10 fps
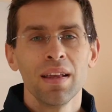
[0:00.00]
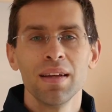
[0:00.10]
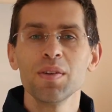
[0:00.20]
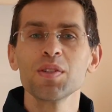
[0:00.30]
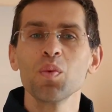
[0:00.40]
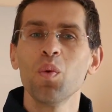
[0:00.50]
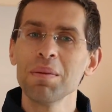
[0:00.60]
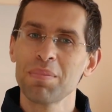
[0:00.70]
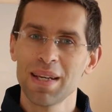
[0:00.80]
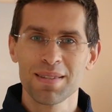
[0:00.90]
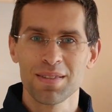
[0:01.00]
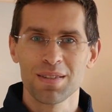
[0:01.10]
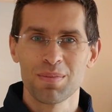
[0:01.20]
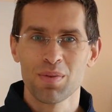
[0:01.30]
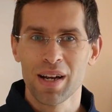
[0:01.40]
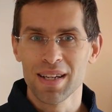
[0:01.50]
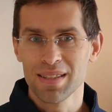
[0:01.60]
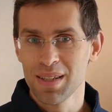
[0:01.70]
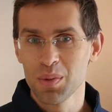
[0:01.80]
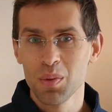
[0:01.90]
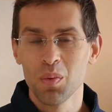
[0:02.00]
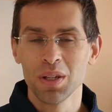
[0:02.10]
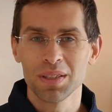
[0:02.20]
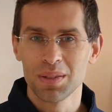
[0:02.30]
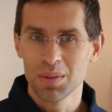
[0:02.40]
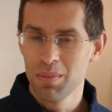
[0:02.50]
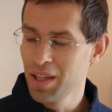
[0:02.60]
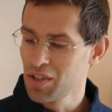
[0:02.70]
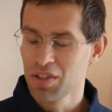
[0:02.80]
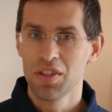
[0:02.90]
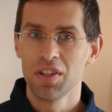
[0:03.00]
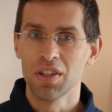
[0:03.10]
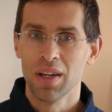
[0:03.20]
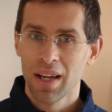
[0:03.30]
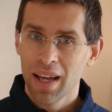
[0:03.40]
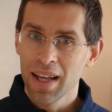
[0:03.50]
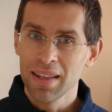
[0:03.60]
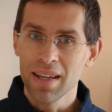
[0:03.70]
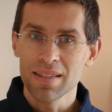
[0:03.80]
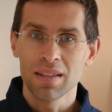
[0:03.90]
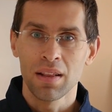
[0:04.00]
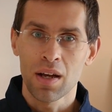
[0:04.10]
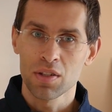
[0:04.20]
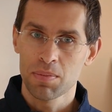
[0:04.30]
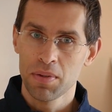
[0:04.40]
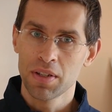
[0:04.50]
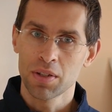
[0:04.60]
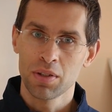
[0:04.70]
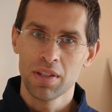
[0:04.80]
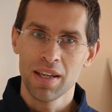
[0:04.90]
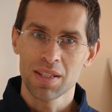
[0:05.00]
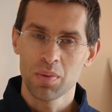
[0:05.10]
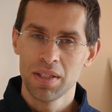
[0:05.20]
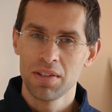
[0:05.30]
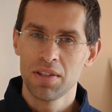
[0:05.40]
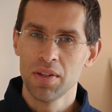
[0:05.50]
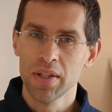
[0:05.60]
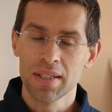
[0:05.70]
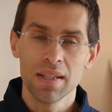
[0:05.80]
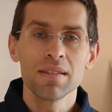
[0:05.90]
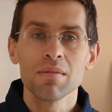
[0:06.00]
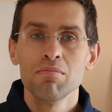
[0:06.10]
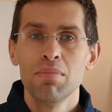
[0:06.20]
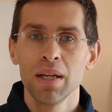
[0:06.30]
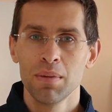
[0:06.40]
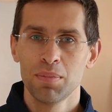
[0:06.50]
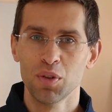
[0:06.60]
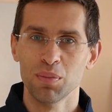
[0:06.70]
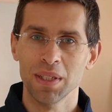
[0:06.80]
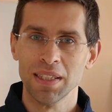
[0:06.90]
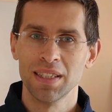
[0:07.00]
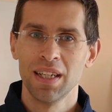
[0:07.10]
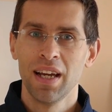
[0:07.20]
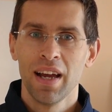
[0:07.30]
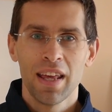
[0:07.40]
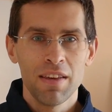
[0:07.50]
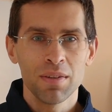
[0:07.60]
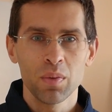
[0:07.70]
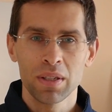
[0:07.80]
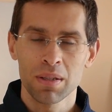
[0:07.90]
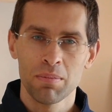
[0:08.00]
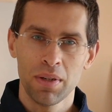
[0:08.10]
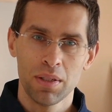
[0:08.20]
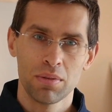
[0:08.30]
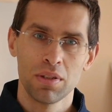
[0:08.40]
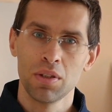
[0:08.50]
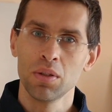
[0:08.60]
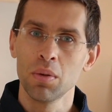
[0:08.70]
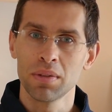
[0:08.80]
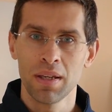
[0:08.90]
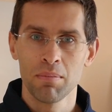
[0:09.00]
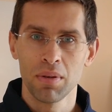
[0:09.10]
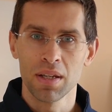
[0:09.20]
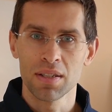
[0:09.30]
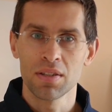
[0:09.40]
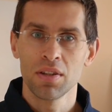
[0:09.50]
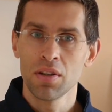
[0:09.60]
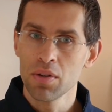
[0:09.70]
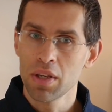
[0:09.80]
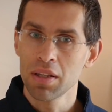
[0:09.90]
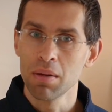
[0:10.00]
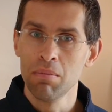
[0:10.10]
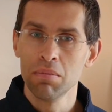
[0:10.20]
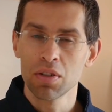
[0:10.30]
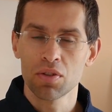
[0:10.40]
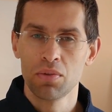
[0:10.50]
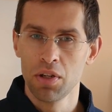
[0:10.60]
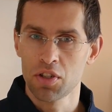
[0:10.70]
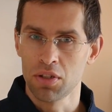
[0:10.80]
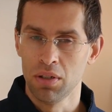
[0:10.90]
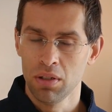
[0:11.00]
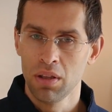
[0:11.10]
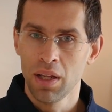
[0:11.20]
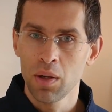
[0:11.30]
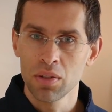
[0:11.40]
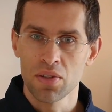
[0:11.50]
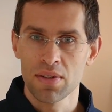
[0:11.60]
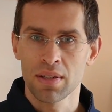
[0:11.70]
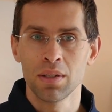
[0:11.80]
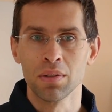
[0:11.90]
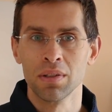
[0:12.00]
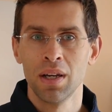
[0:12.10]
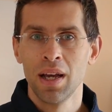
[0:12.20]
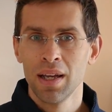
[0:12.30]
There is one pleasant surprise that we wanted to mention here, and that's the loudspeaker on the S20 series. It's a big improvement. Even when compared to the Note 10 Plus, here you get a much richer, louder sound.